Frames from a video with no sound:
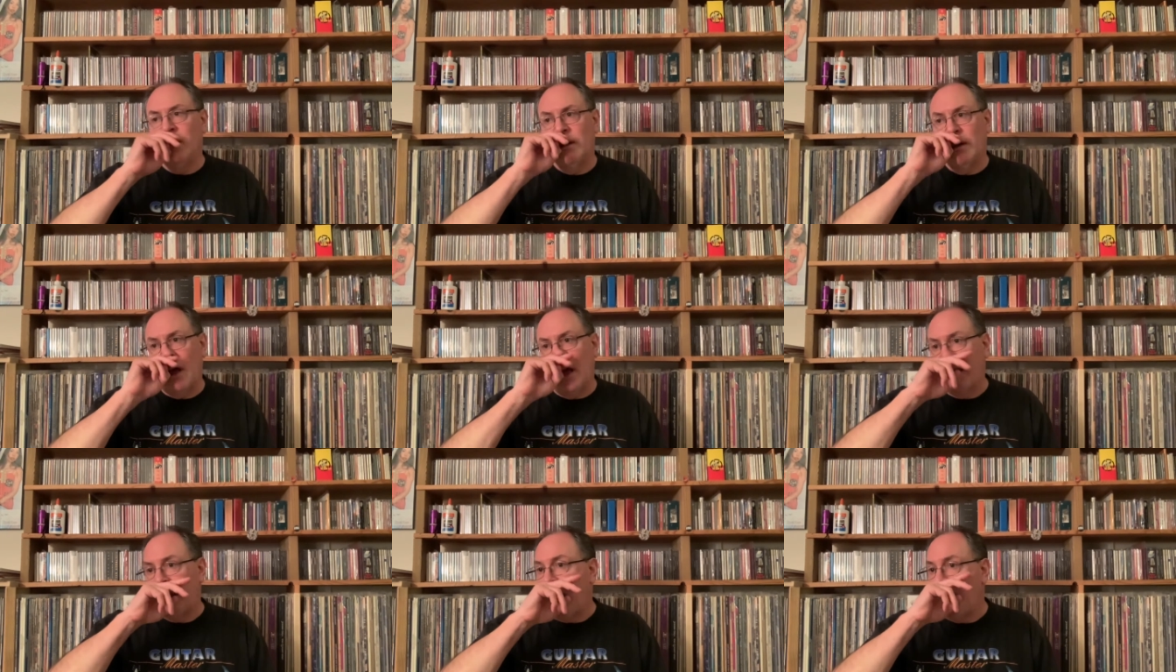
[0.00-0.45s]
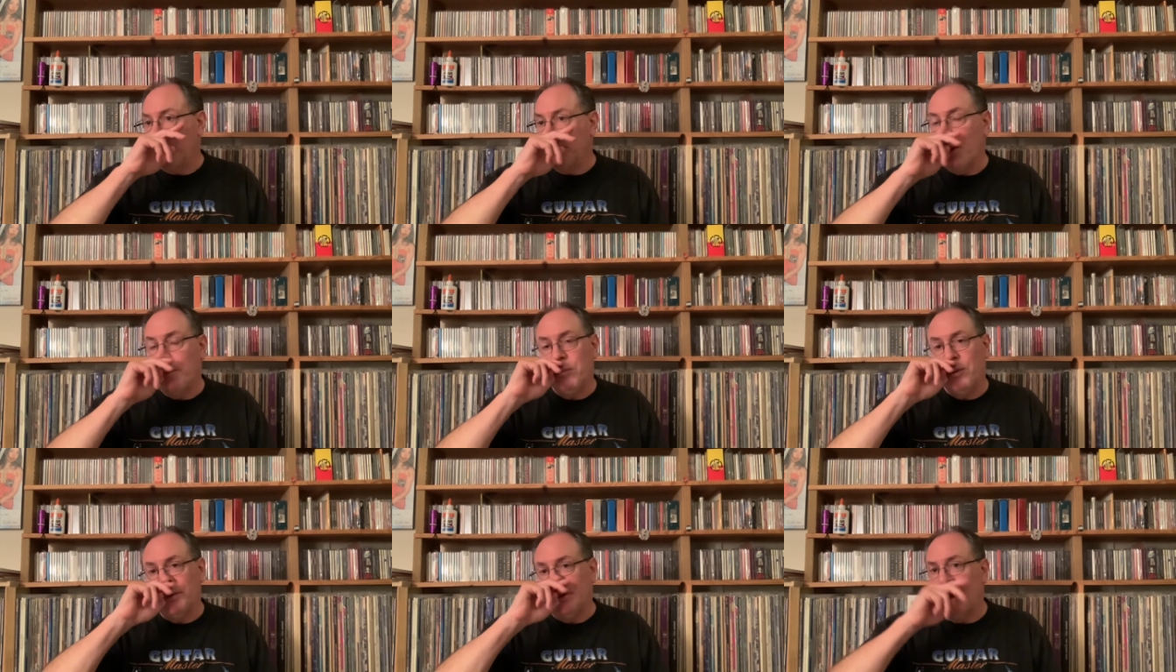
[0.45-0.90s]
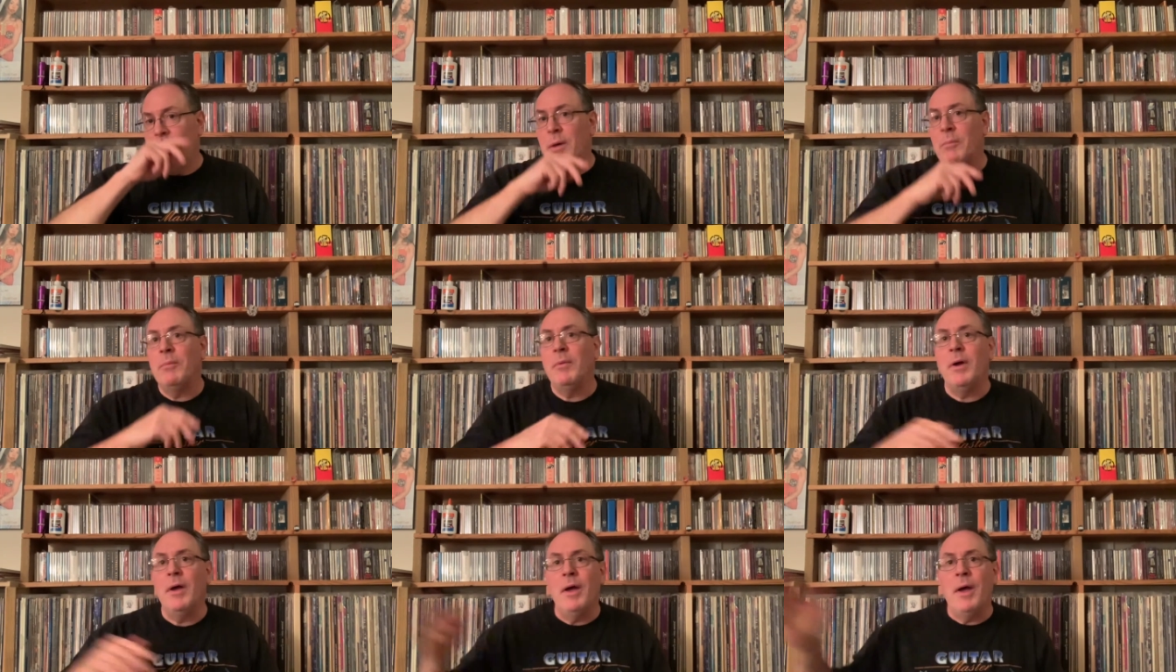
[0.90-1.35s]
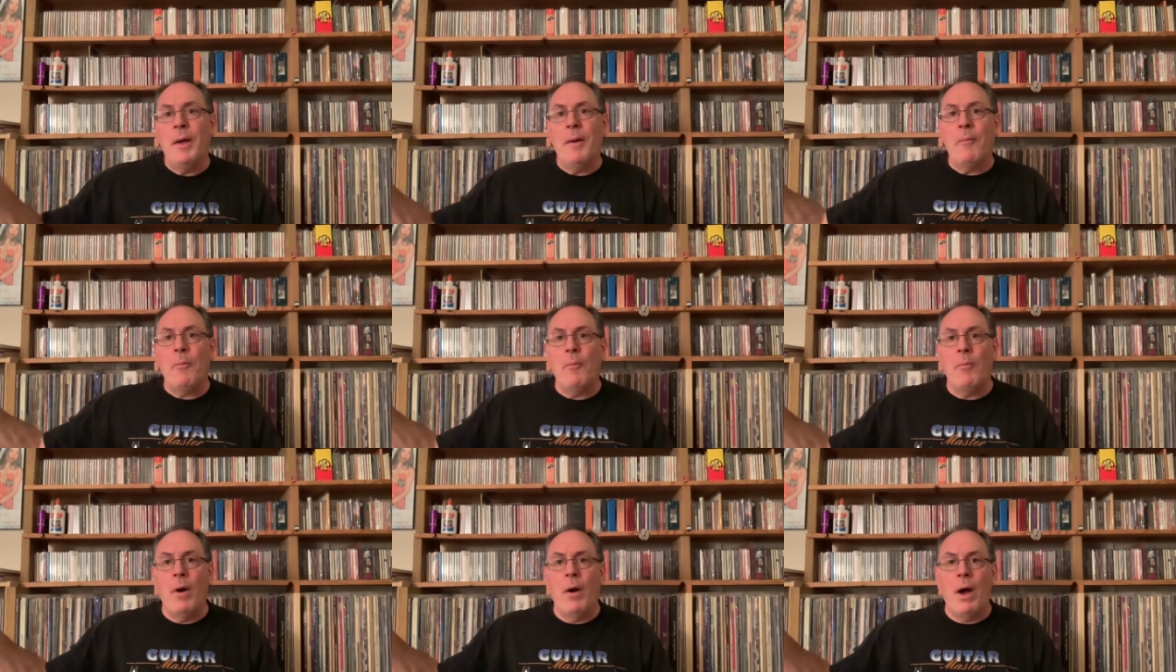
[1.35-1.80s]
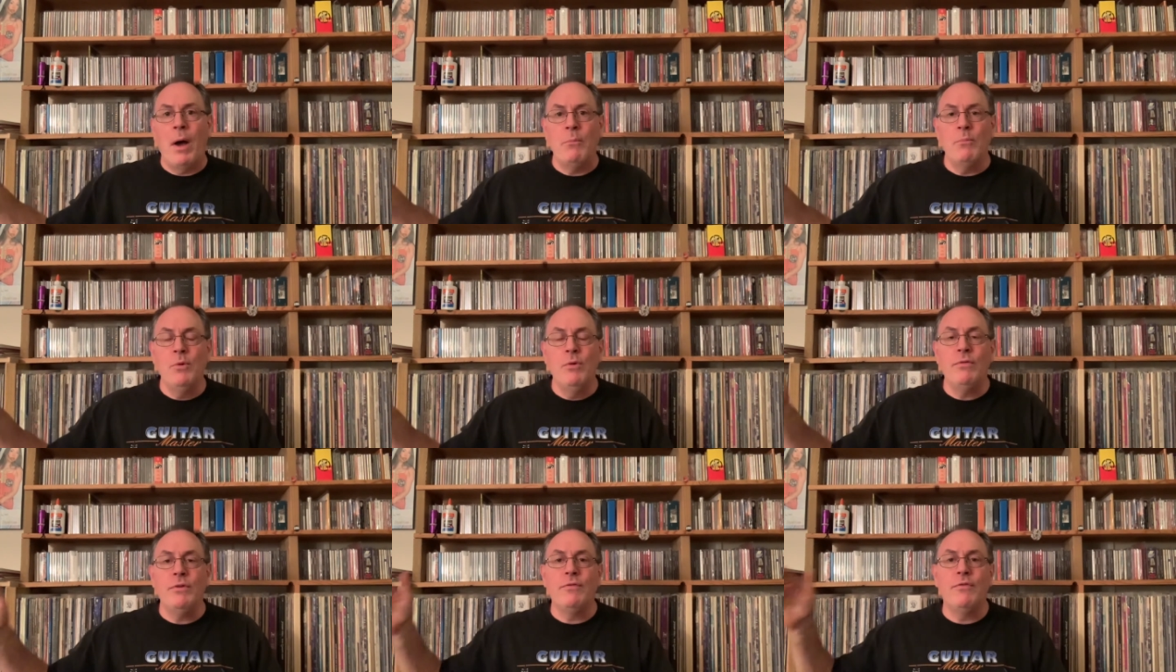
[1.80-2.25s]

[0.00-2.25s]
I kept up with them, moving